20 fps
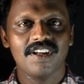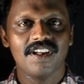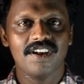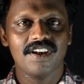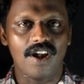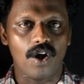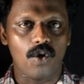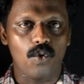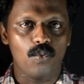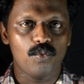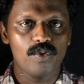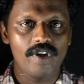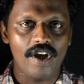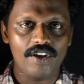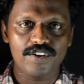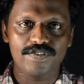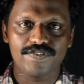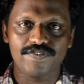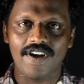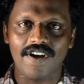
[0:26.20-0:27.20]
Now we have
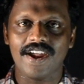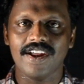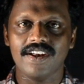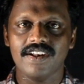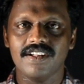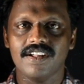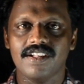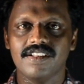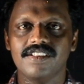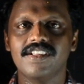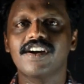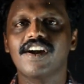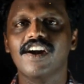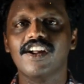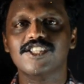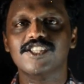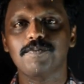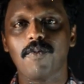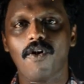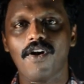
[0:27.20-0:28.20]
to find the
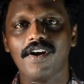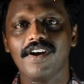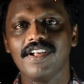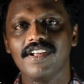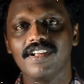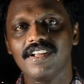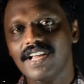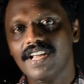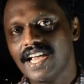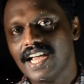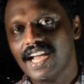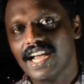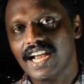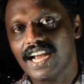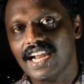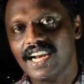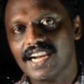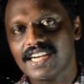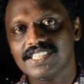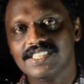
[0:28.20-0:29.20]
corresponding
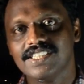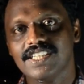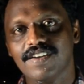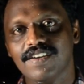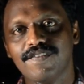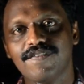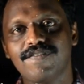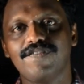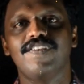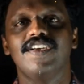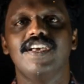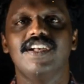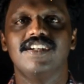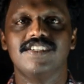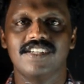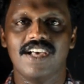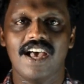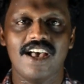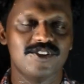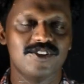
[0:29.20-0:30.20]
electric field
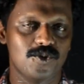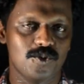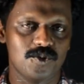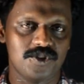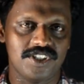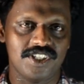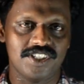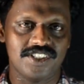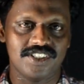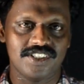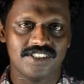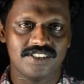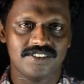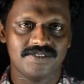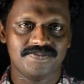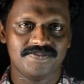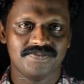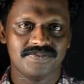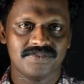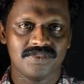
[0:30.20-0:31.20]
associated.
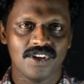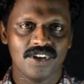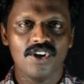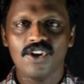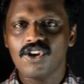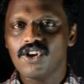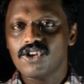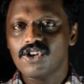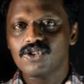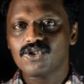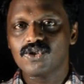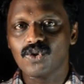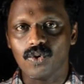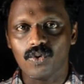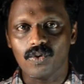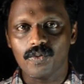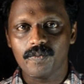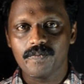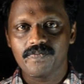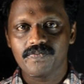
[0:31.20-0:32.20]
So
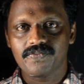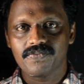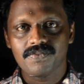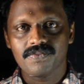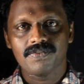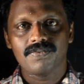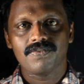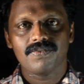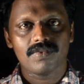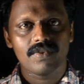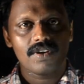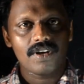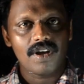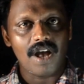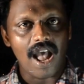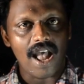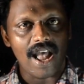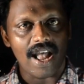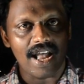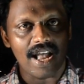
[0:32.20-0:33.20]

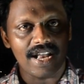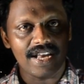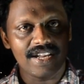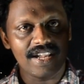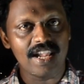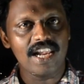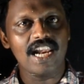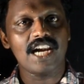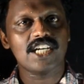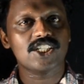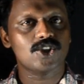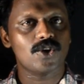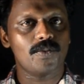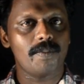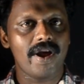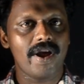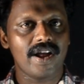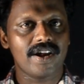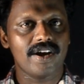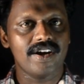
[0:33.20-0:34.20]
in an
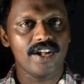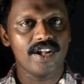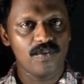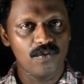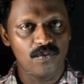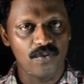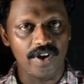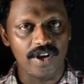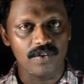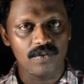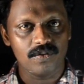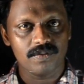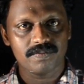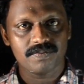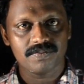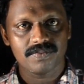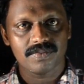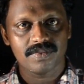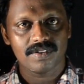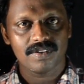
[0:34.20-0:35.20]
electromagnetic wave,
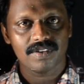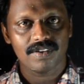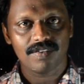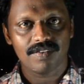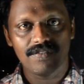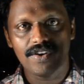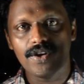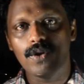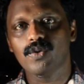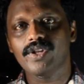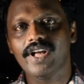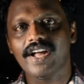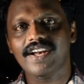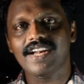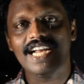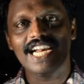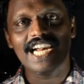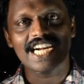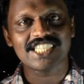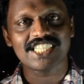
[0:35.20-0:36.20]
we know
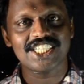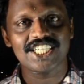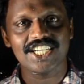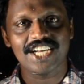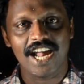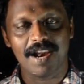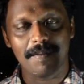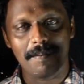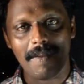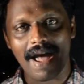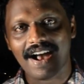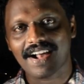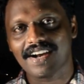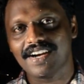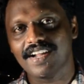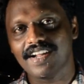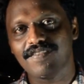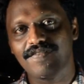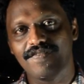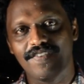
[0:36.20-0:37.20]
that electric and
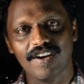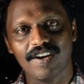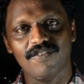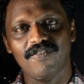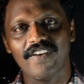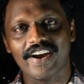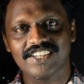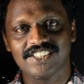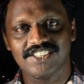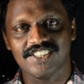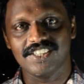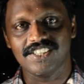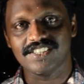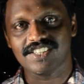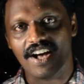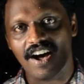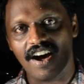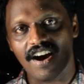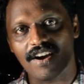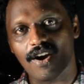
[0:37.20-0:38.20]
magnetic field vectors
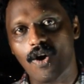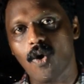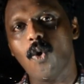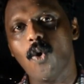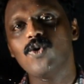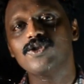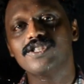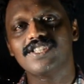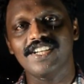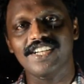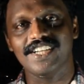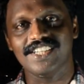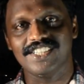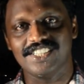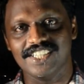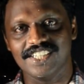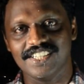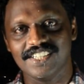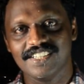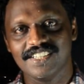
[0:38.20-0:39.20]
are
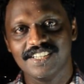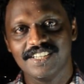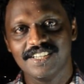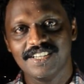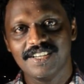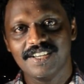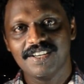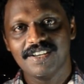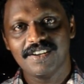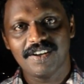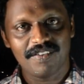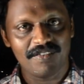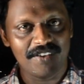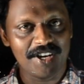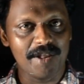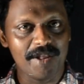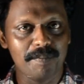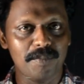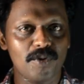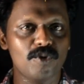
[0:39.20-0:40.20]
oscillating
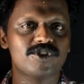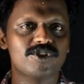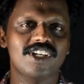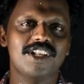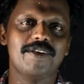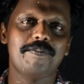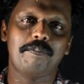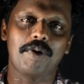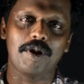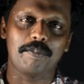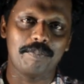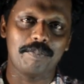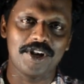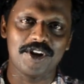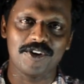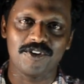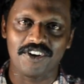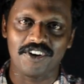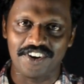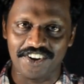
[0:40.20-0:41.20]
in a mutually
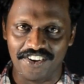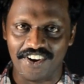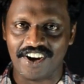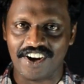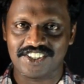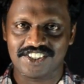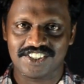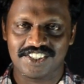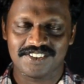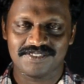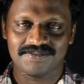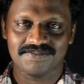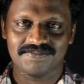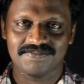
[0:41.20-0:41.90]
perpendicular direction.